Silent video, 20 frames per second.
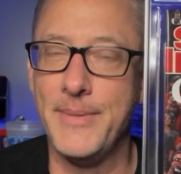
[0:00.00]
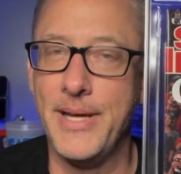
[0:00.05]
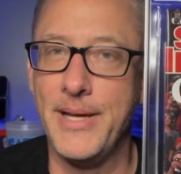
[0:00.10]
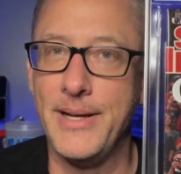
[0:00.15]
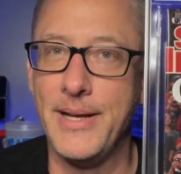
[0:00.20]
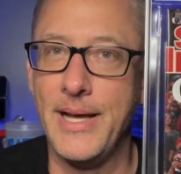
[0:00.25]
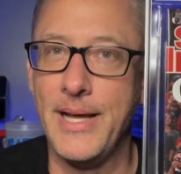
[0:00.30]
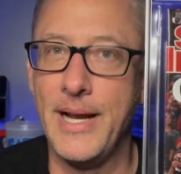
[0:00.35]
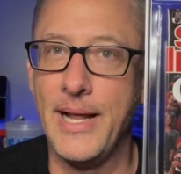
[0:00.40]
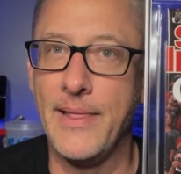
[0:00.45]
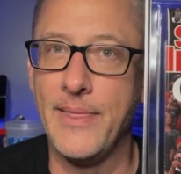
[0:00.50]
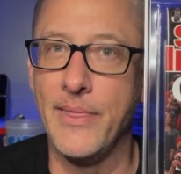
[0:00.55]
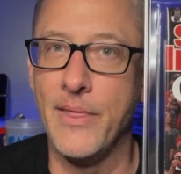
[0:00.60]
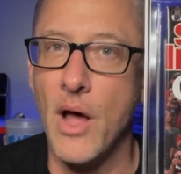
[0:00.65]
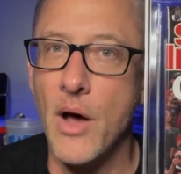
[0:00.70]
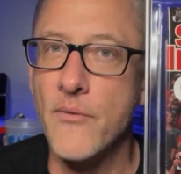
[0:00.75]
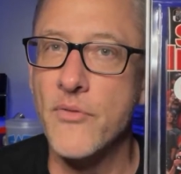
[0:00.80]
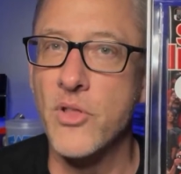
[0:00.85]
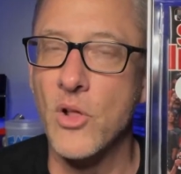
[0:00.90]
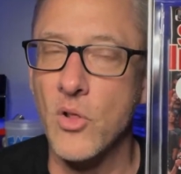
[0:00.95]
And I
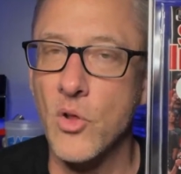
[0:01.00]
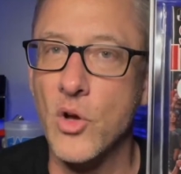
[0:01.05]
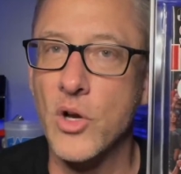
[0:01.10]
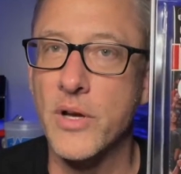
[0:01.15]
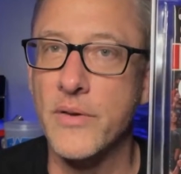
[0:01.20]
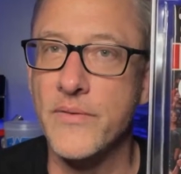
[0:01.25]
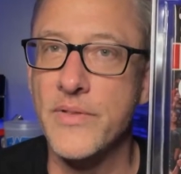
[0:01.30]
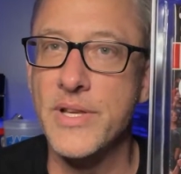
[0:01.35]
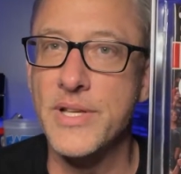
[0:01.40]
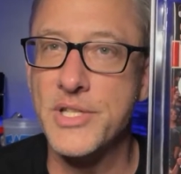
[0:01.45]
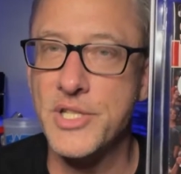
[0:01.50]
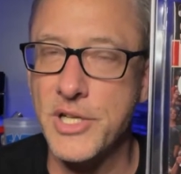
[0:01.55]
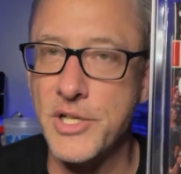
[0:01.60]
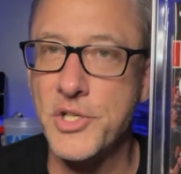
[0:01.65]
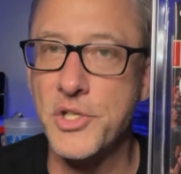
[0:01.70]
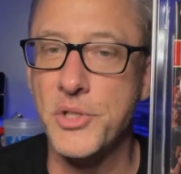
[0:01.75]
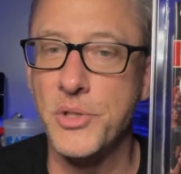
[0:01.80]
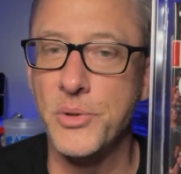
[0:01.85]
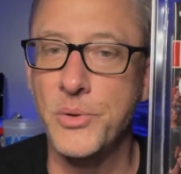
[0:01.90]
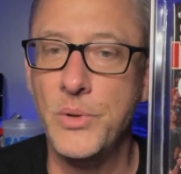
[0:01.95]
love the look of this
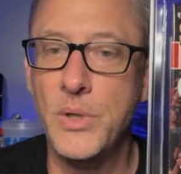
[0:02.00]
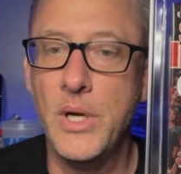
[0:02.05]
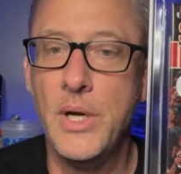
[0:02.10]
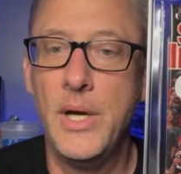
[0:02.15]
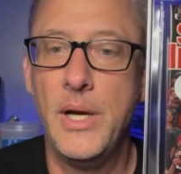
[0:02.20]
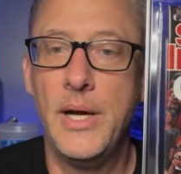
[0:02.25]
issue.